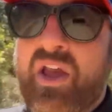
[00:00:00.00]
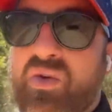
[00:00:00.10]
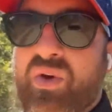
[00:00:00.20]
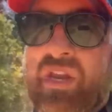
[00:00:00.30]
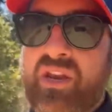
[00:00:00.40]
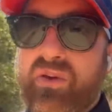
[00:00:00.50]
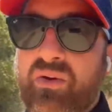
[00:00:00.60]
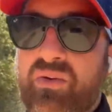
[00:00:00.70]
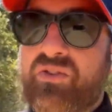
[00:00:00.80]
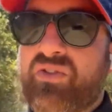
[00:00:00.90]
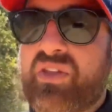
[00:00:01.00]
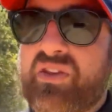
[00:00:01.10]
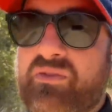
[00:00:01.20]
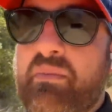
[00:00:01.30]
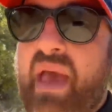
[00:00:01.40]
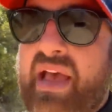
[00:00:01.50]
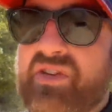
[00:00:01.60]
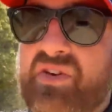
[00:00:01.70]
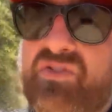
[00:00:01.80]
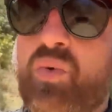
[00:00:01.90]
you can use this
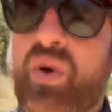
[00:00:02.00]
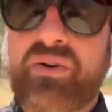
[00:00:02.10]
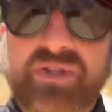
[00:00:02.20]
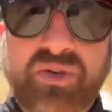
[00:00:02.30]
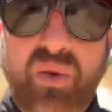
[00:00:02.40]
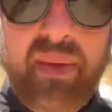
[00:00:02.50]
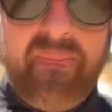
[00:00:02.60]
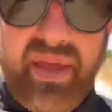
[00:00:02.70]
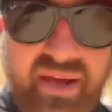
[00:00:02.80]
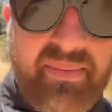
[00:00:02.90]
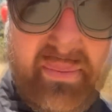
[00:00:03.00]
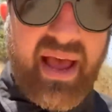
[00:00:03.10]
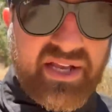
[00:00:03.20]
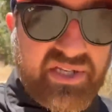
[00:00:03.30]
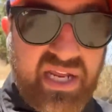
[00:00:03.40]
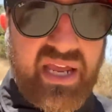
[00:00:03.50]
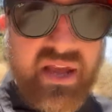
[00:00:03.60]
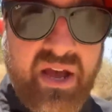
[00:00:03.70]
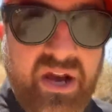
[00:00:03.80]
massive Twitter scraping capacity